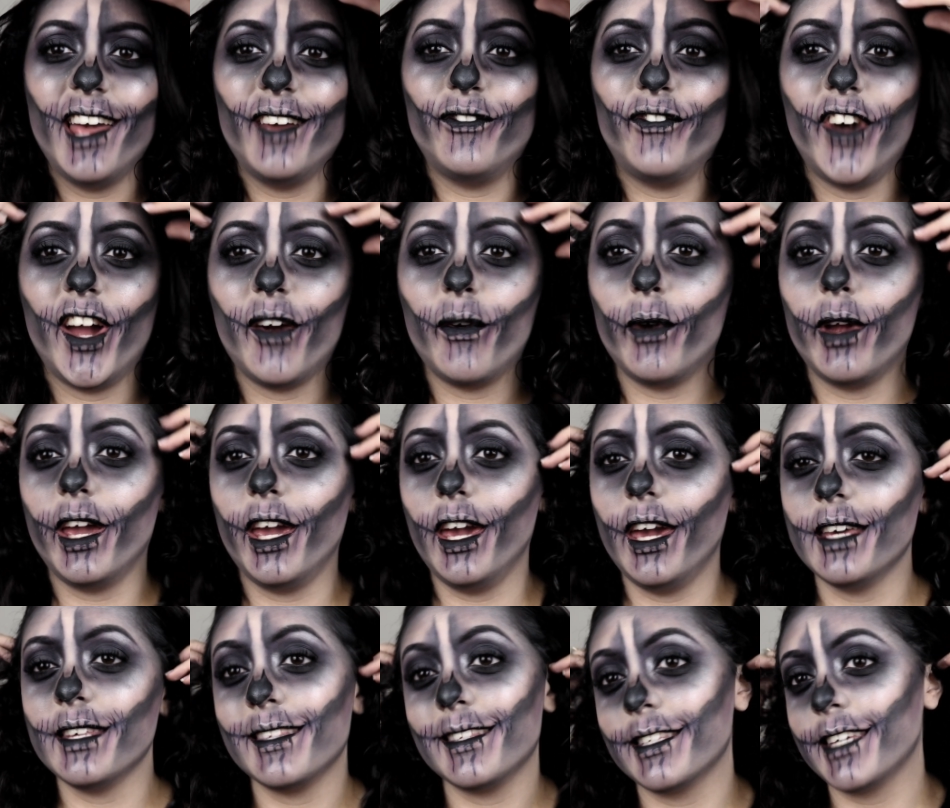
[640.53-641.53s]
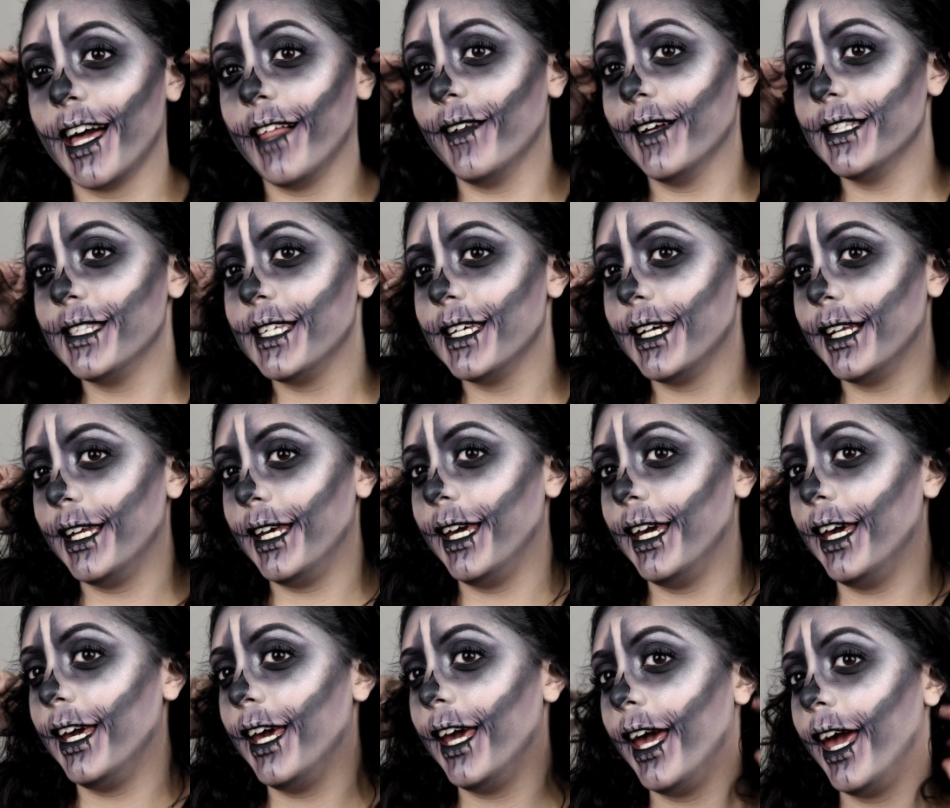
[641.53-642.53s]
Very
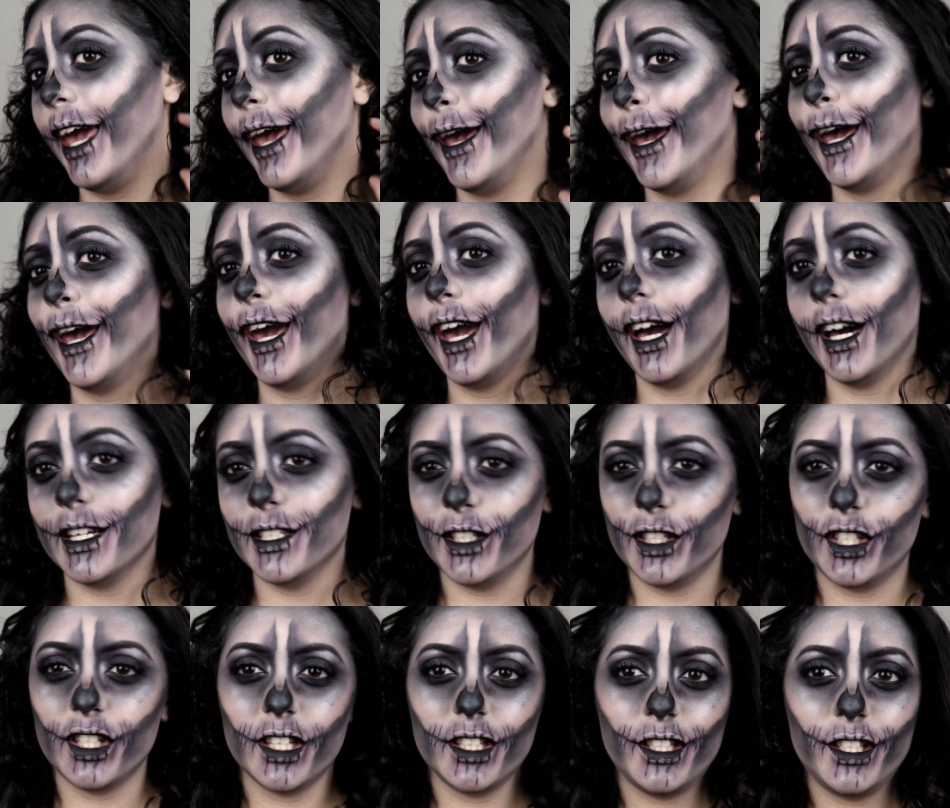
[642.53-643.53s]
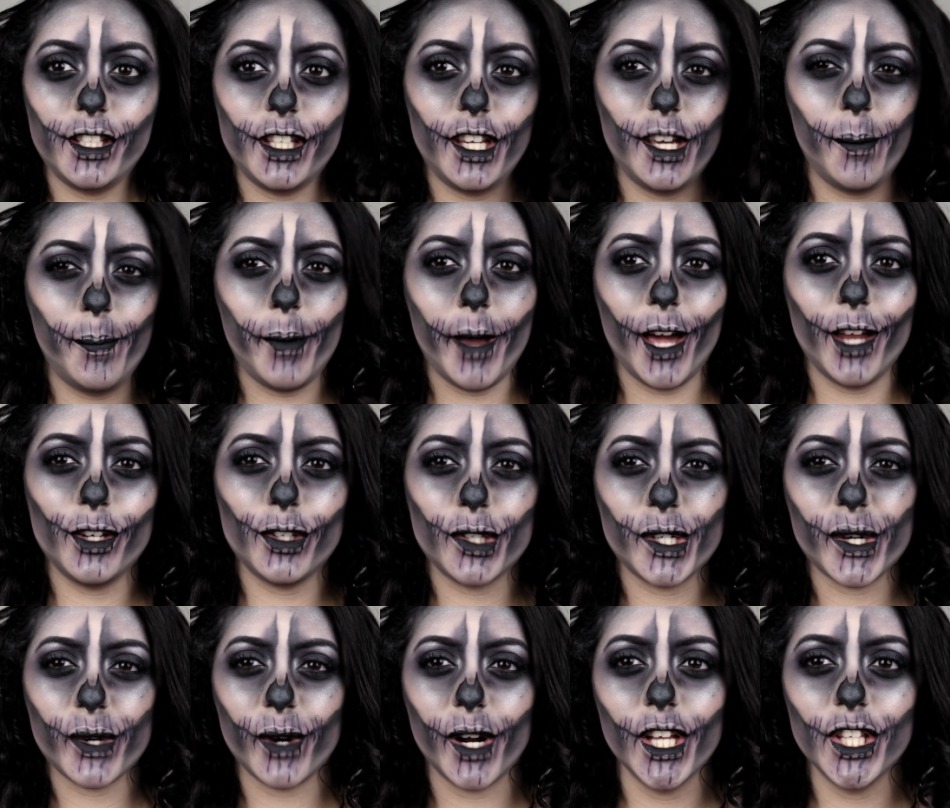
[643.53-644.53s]
skeleton-y and deep
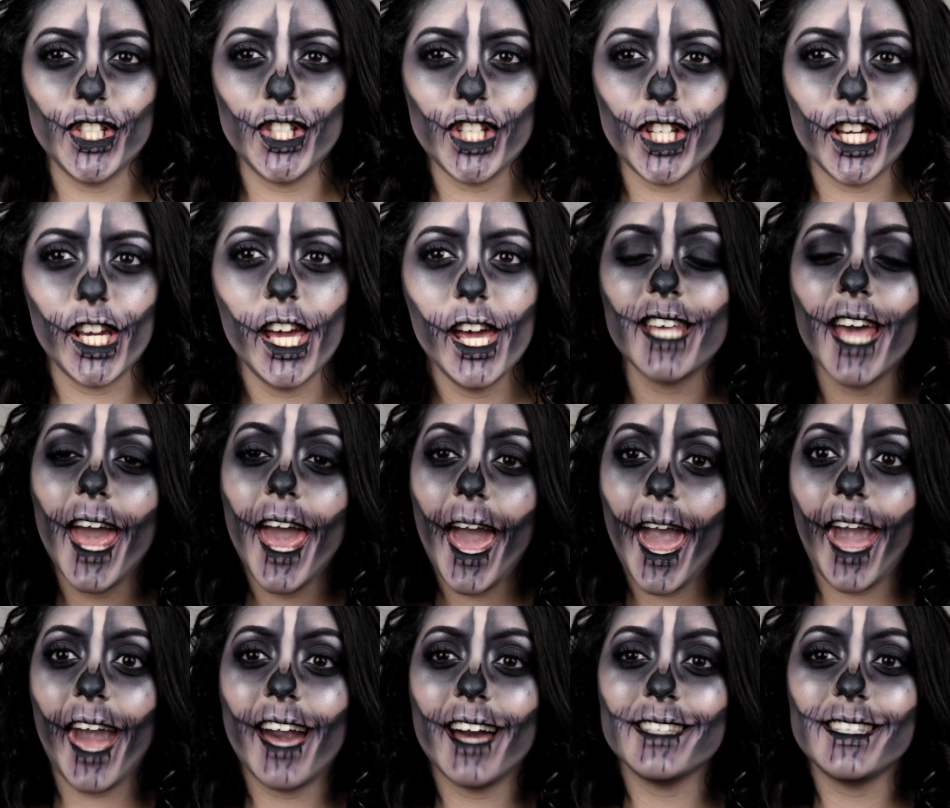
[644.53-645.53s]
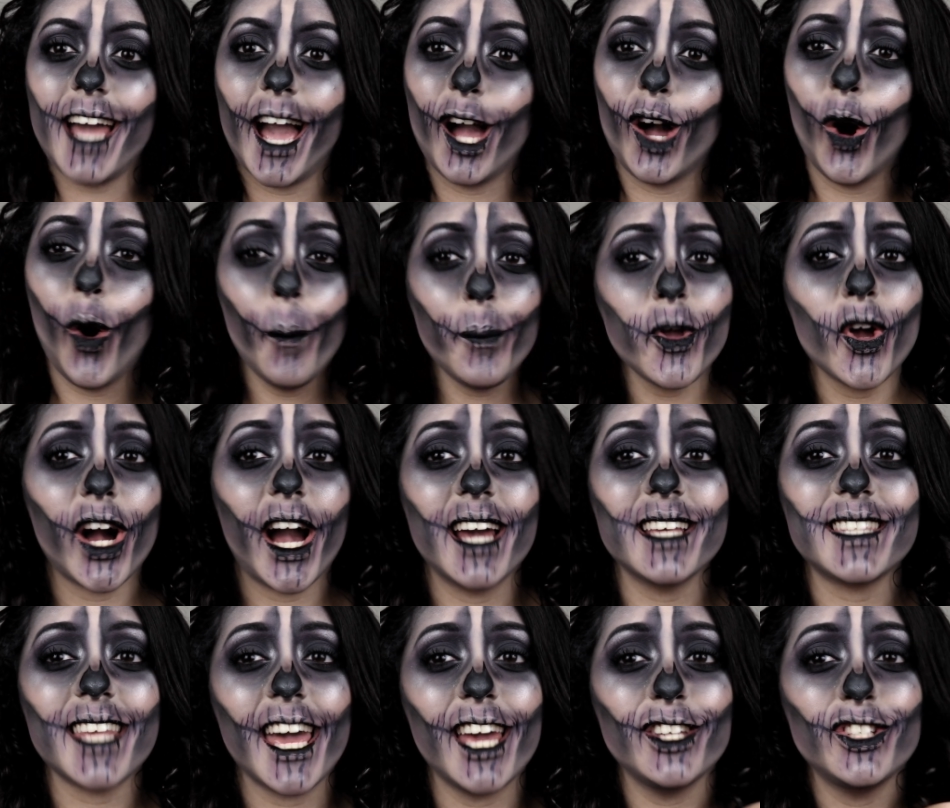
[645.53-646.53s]
and grungy, and I hope you
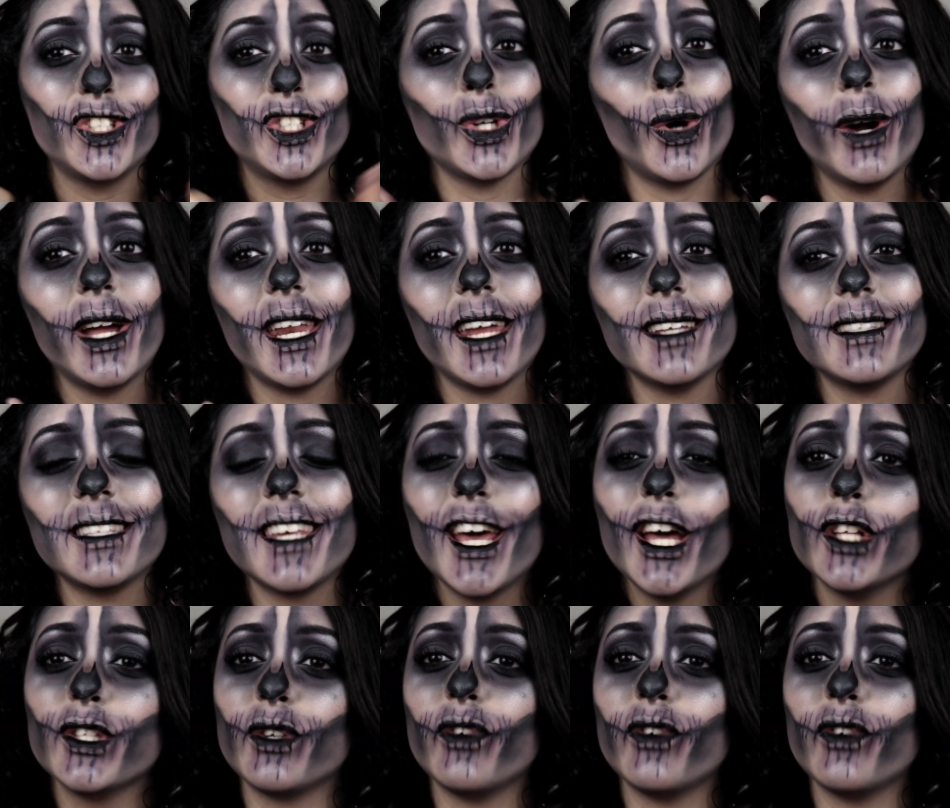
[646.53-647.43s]
guys enjoyed it.